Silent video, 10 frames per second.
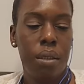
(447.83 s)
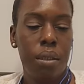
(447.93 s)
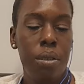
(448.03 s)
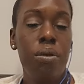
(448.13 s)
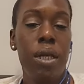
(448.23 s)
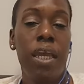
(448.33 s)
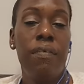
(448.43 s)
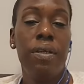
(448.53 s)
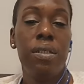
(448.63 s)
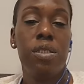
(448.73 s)
you're not
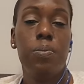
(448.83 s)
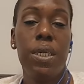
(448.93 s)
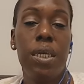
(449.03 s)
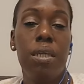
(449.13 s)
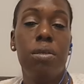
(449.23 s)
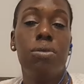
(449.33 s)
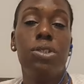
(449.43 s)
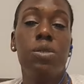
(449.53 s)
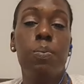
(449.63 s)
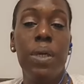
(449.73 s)
having to speak it, you're
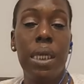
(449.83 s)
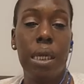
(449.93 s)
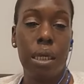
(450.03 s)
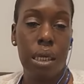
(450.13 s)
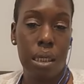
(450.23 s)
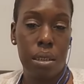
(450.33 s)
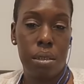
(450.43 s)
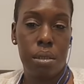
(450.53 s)
just being it.